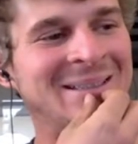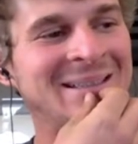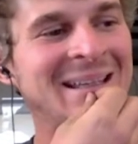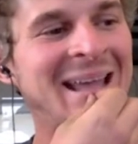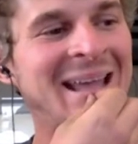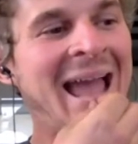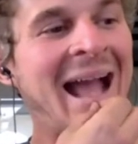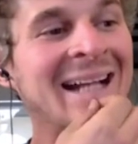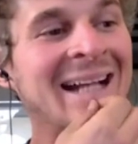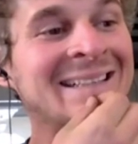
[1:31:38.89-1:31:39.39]

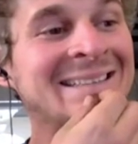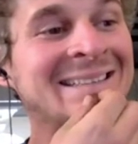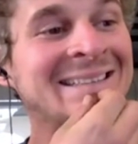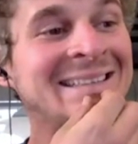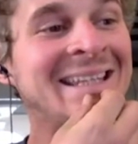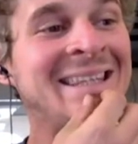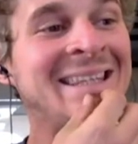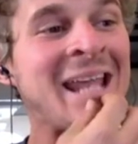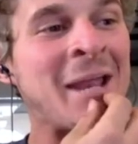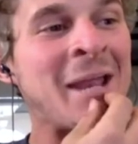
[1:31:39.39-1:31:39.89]

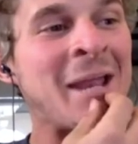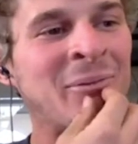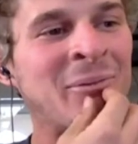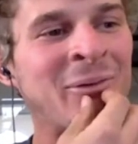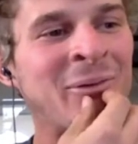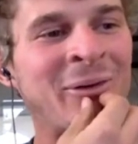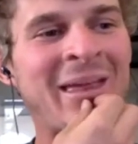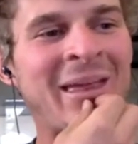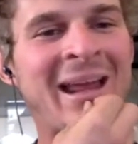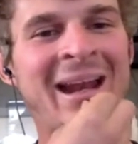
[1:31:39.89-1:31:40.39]
actually the day
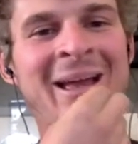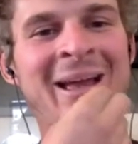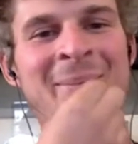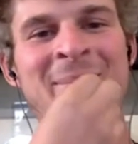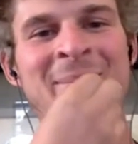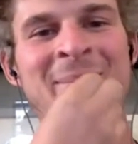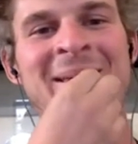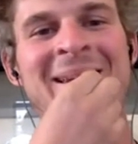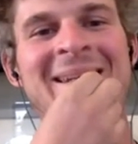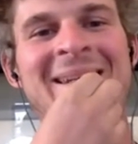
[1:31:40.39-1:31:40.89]
before that
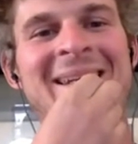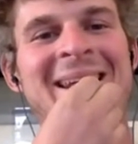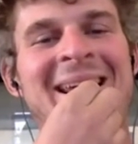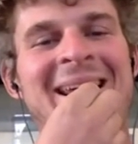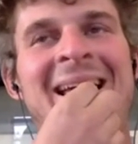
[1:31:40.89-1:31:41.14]
happened,